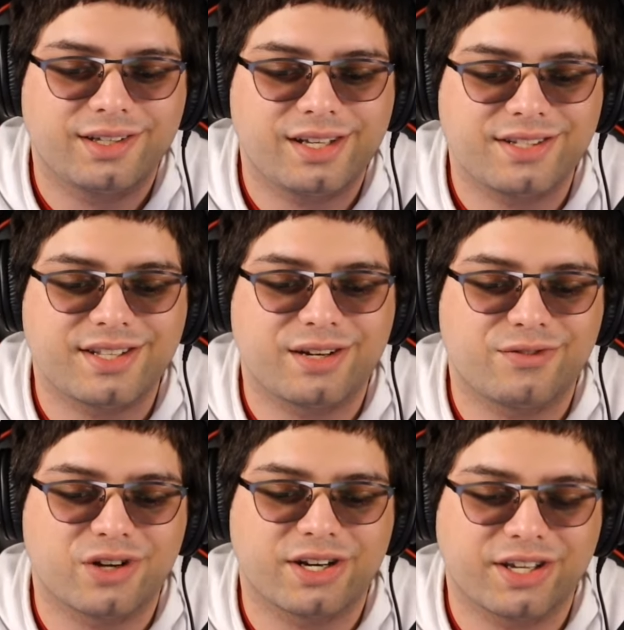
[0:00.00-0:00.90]
instead of
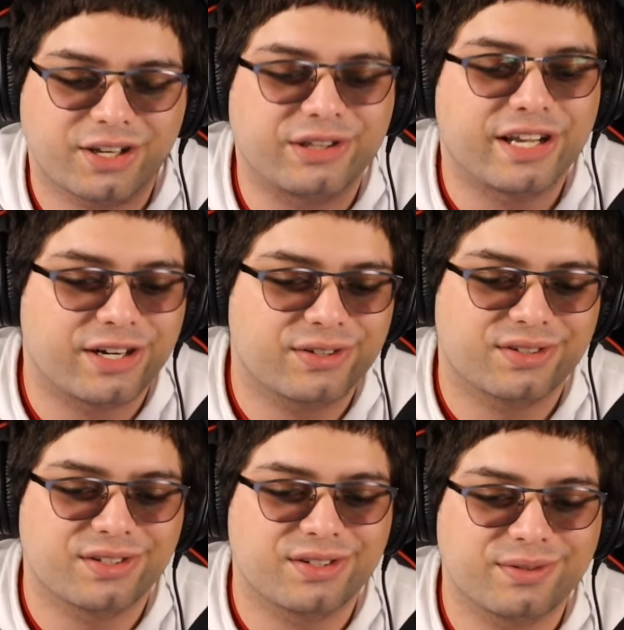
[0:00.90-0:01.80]
trying to kill Thanos,
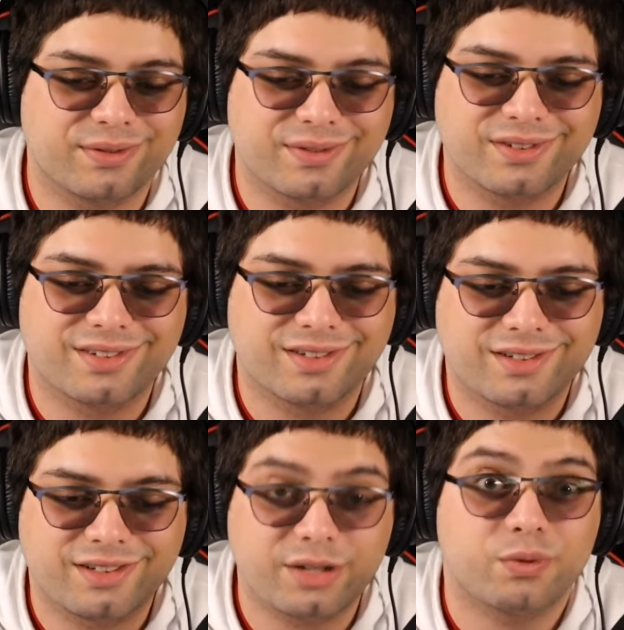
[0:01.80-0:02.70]
he
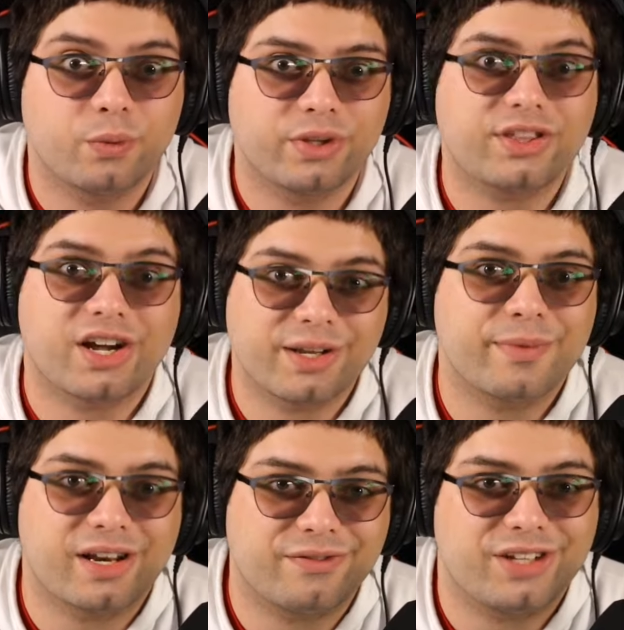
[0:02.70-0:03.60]
did what we thought he
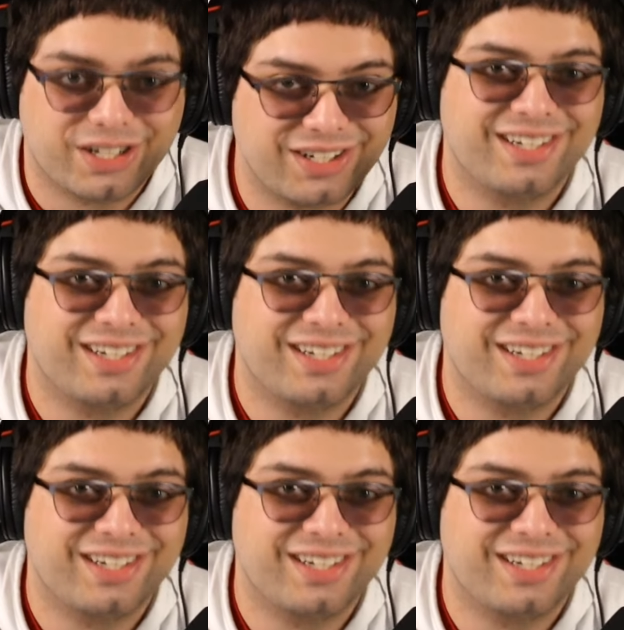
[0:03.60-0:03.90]
might have done